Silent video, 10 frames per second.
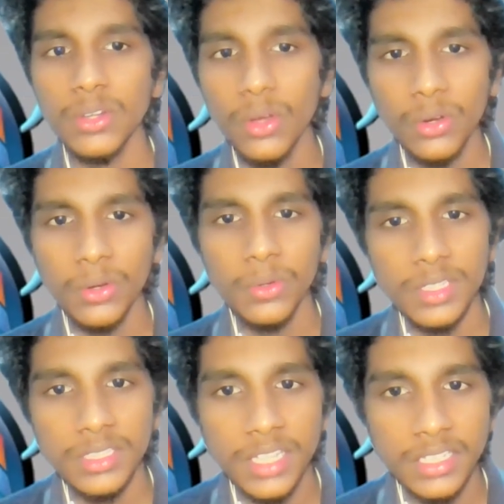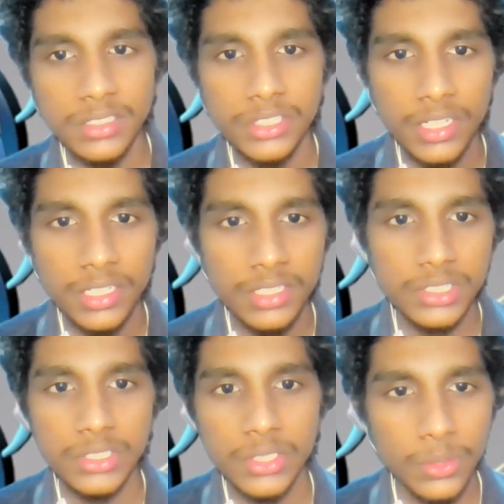no-no is that the trunk is
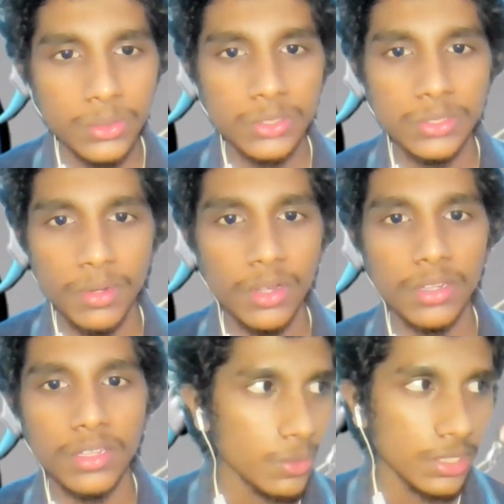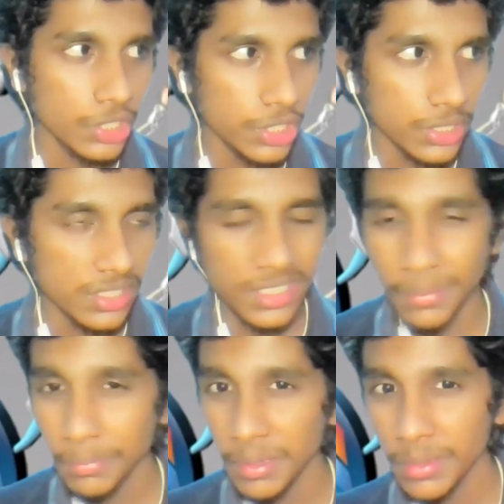so small, which
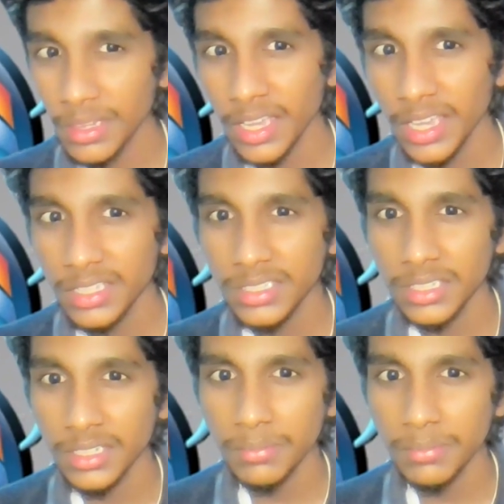some people hates it.